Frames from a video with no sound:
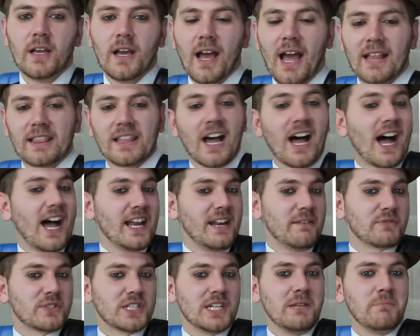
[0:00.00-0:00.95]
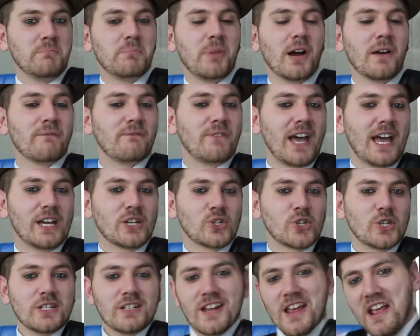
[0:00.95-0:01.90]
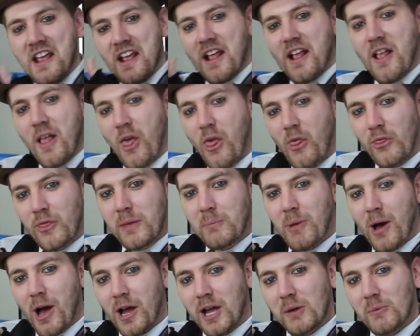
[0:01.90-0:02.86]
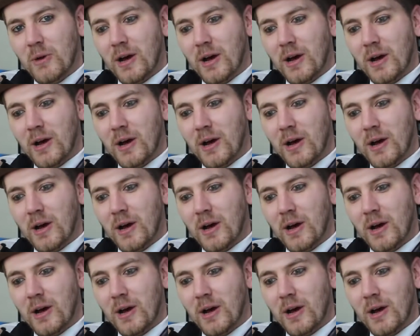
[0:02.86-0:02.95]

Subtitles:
At the height of steampunk fashion, the pocket